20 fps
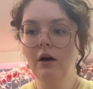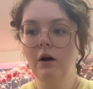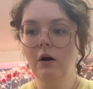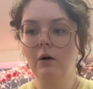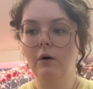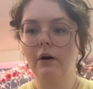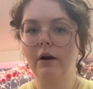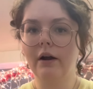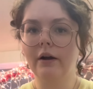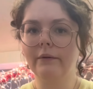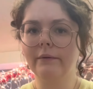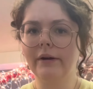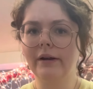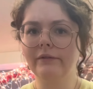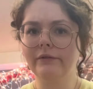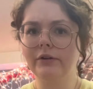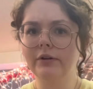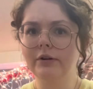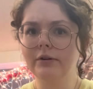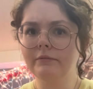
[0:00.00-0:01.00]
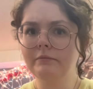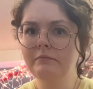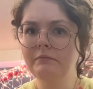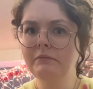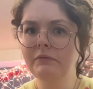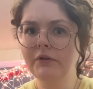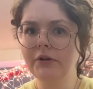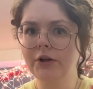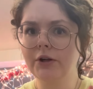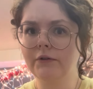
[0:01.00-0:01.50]
or whatever
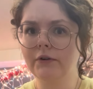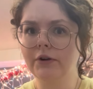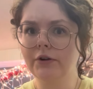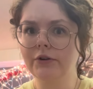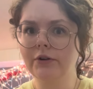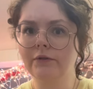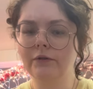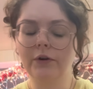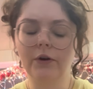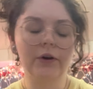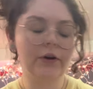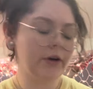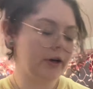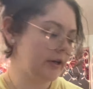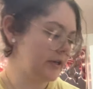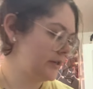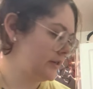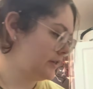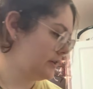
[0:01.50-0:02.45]
your version of Kroger is.